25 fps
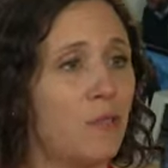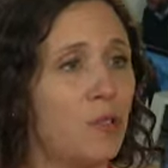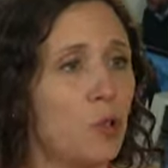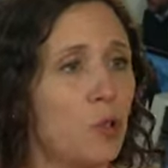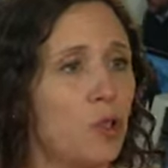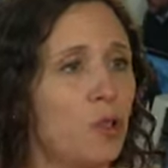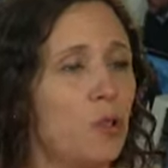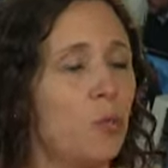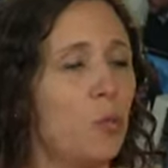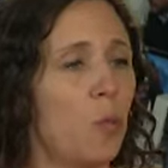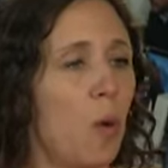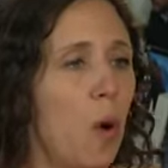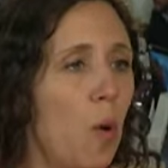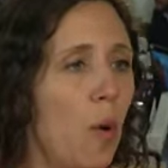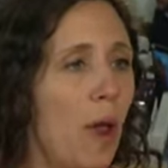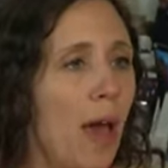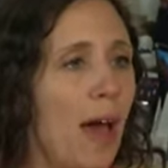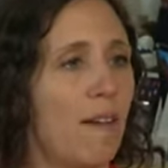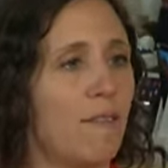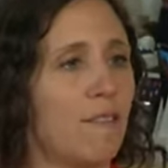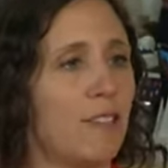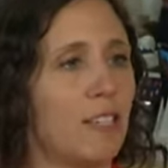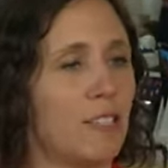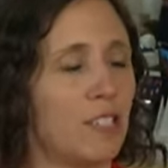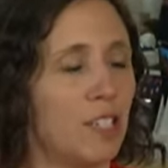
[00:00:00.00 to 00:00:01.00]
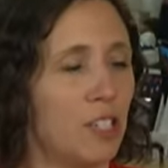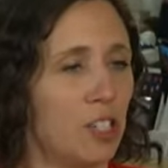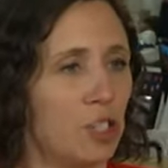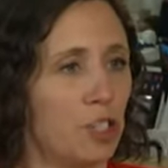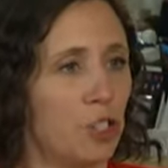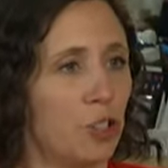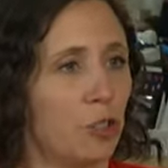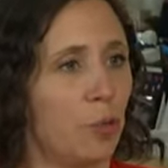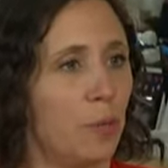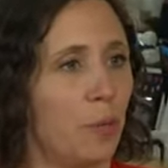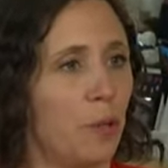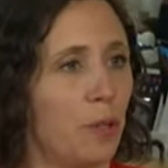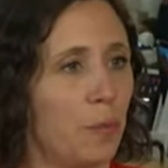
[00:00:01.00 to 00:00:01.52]
So you won't have this
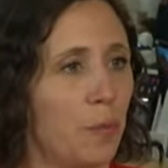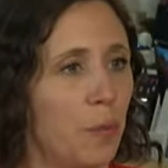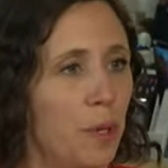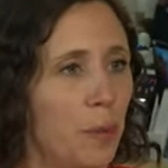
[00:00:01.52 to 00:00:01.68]
issue with